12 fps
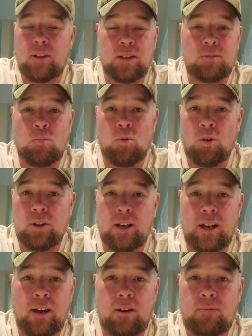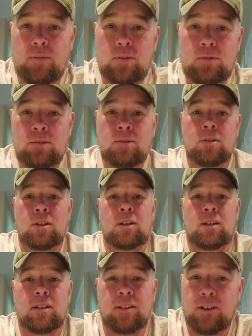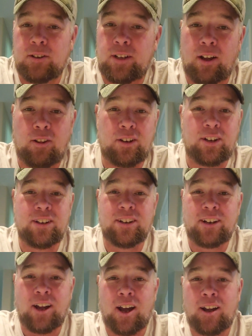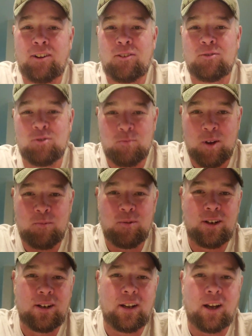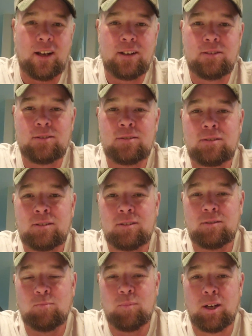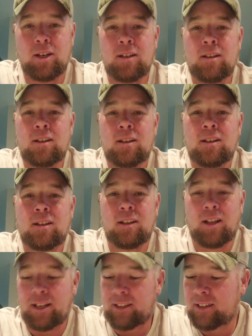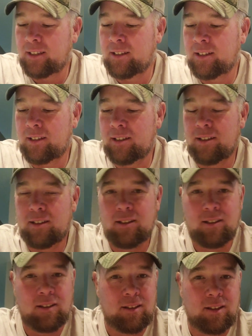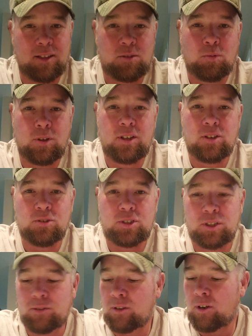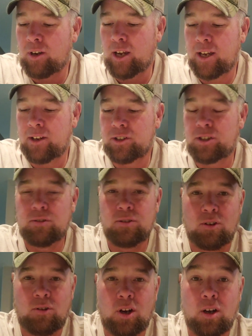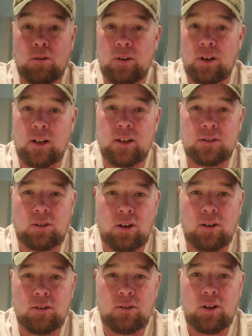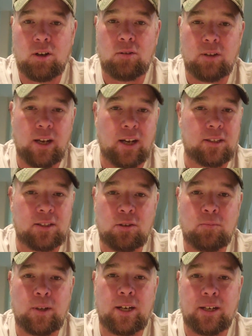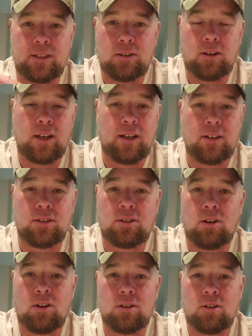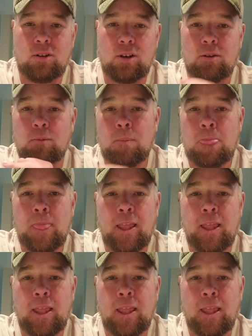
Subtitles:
It's more than helpful. They're telling you to dial, remember to dial, but like this one, you'll shoot, okay, you're shooting the crow, you're going to start on the crow. You got 2 minutes, okay, you start on the crow.